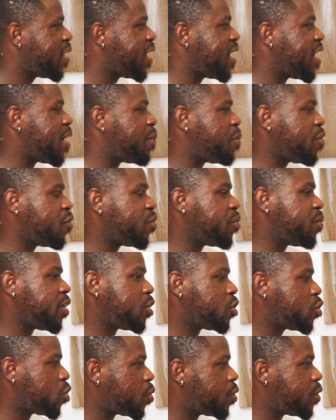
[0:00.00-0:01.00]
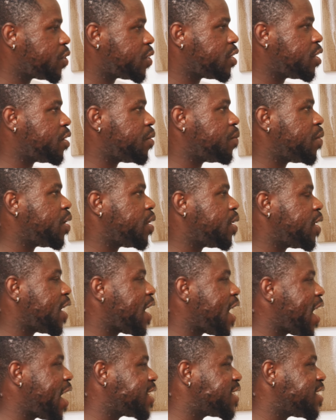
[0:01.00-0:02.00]
But apart from the tourism and
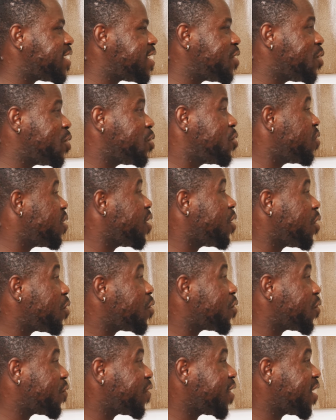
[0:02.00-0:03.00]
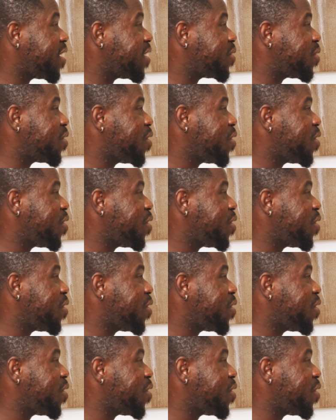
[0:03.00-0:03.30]
the acting, you're doing a lot of things.